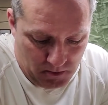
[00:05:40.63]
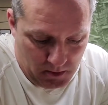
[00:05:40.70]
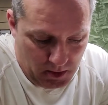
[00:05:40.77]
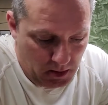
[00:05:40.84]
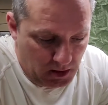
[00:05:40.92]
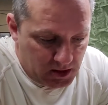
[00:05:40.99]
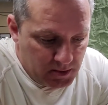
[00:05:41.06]

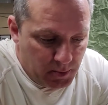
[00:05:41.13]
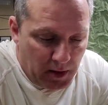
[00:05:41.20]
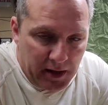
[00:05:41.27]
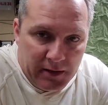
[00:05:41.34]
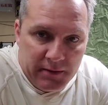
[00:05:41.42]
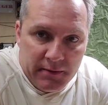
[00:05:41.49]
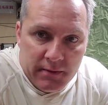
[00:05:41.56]

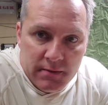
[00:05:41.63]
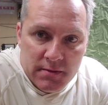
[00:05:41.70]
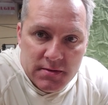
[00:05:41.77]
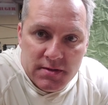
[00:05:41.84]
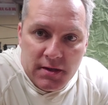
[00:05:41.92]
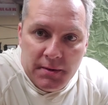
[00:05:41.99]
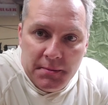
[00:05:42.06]
explain
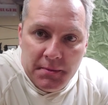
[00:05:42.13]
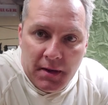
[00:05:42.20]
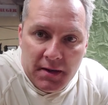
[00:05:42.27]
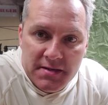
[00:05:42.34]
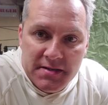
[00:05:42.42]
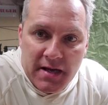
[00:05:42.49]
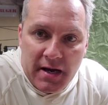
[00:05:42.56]
some
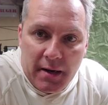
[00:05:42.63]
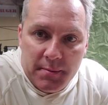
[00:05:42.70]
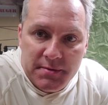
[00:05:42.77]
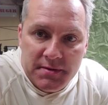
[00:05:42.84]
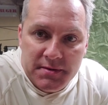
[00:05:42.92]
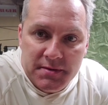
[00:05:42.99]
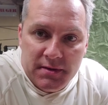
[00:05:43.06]
setups
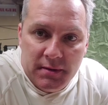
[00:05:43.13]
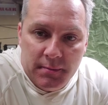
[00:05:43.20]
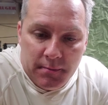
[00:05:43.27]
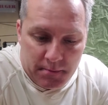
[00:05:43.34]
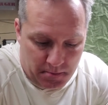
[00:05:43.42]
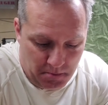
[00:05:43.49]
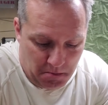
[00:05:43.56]
and
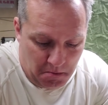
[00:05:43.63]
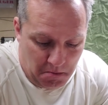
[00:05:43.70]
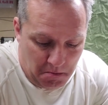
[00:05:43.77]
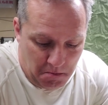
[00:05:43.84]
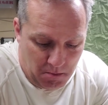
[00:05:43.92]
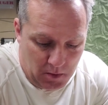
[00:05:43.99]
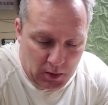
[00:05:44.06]
some
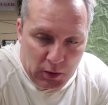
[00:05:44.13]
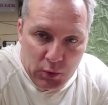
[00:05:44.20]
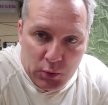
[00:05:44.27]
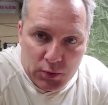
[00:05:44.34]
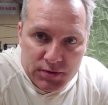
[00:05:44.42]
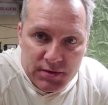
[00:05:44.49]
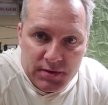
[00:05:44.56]

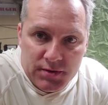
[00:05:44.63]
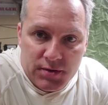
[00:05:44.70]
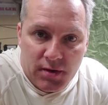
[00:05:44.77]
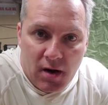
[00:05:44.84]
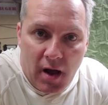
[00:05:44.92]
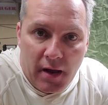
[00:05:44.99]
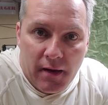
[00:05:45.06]
lures to
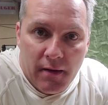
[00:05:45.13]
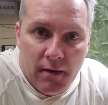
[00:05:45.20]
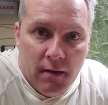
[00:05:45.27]
try.